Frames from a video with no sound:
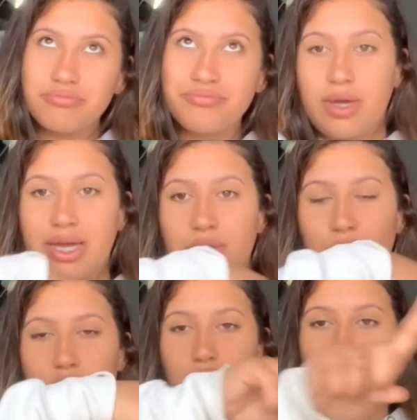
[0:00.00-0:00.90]
We had to
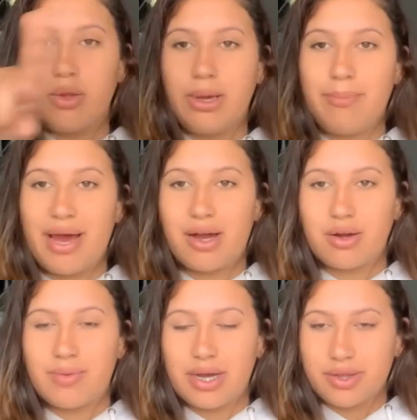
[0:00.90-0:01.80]
run all the way back
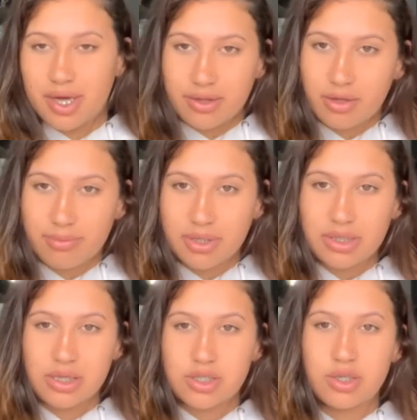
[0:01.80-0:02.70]
around the other
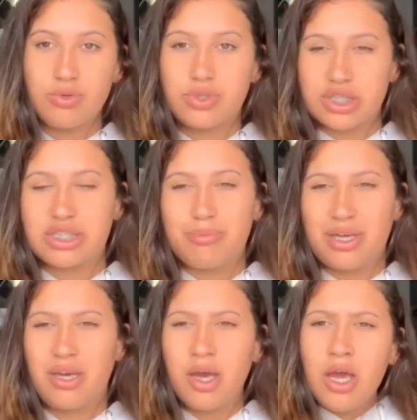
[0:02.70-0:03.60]
building too, just to
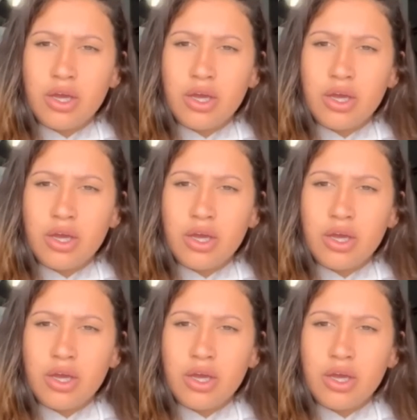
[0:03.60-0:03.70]
be,